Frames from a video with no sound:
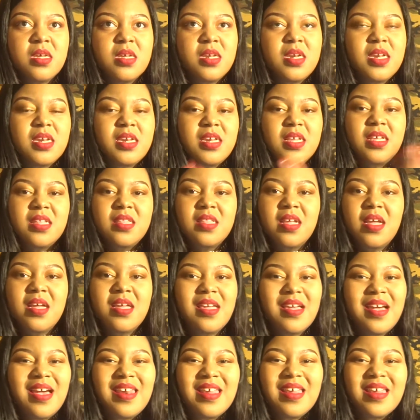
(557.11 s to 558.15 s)
they did, uh,
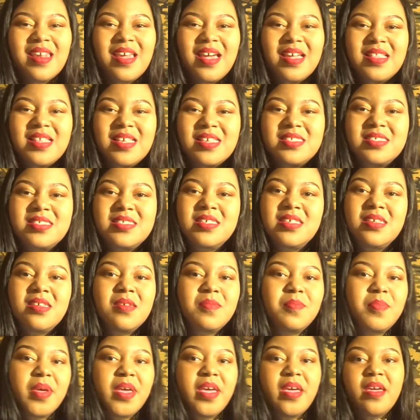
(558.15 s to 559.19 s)
yeah, I didn't like this
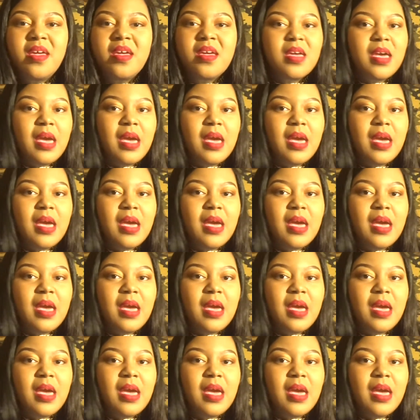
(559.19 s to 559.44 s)
City pack.